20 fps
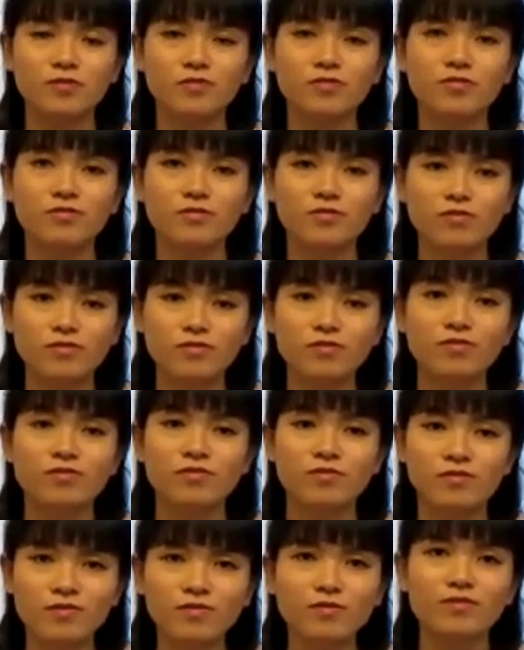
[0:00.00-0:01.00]

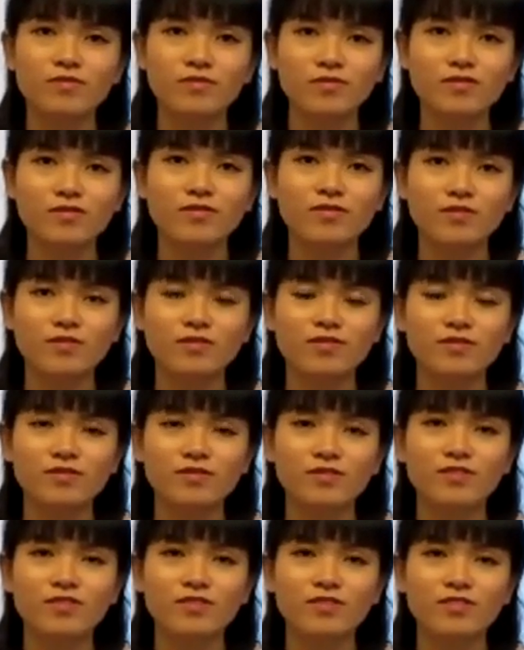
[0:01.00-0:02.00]

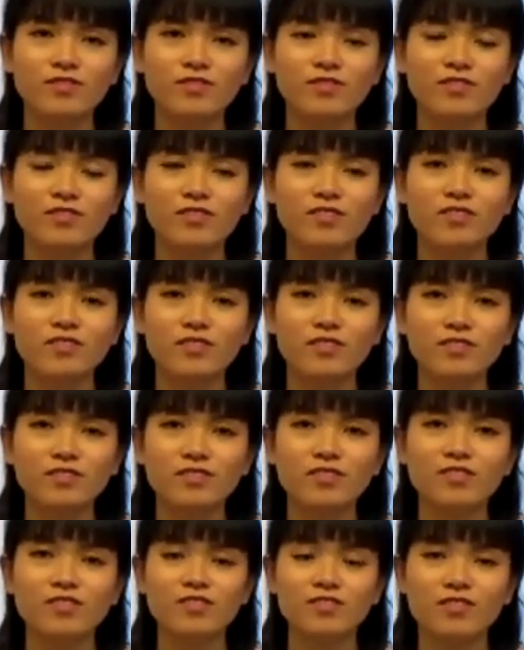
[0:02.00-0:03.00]

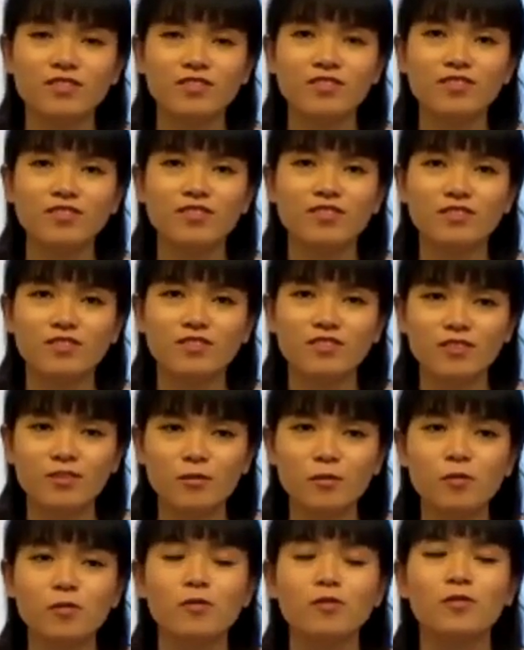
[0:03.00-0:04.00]

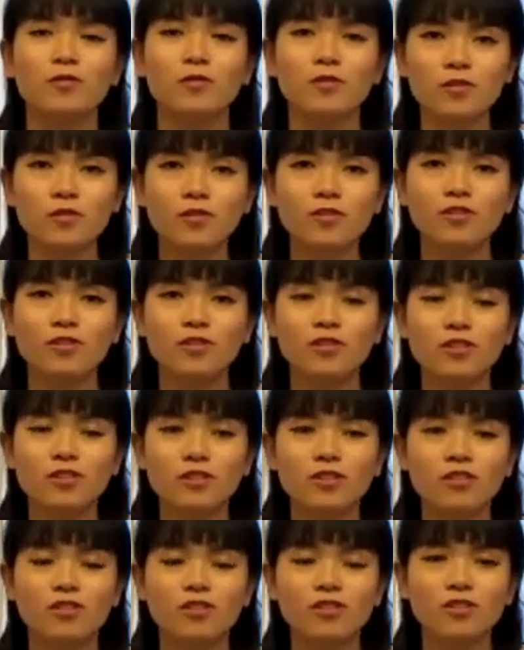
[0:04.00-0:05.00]

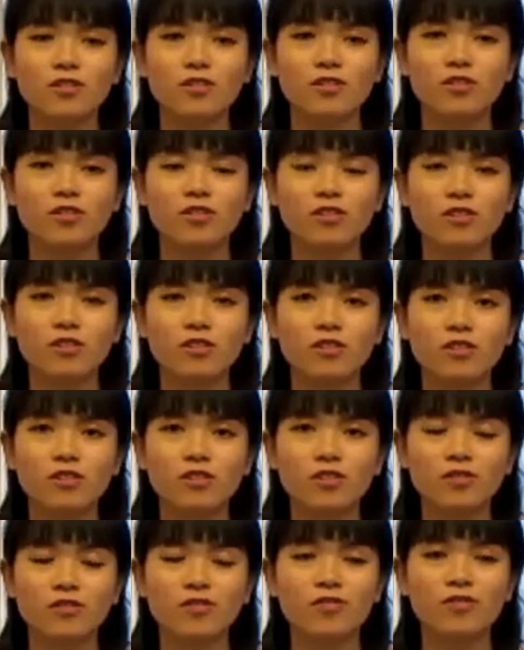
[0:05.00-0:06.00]

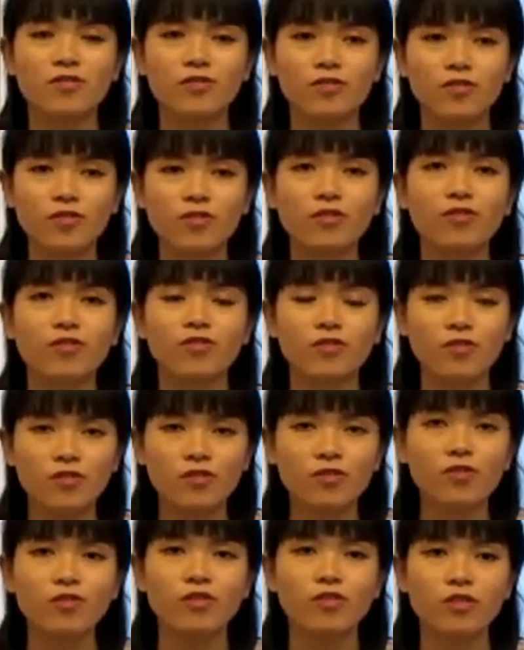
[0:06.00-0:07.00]

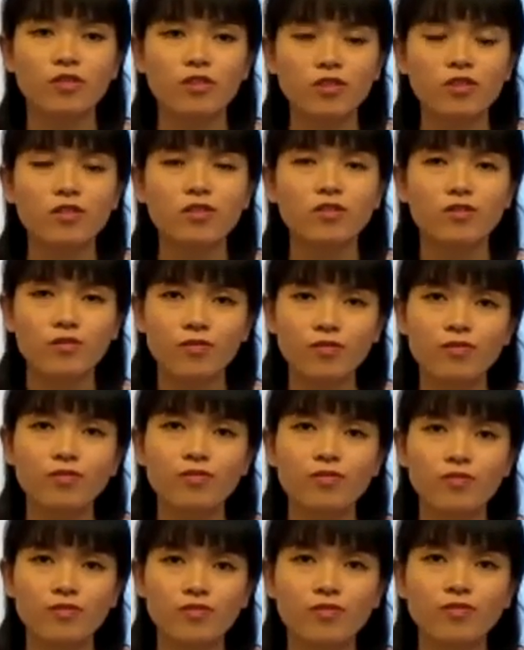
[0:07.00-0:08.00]
The person shown says nothing.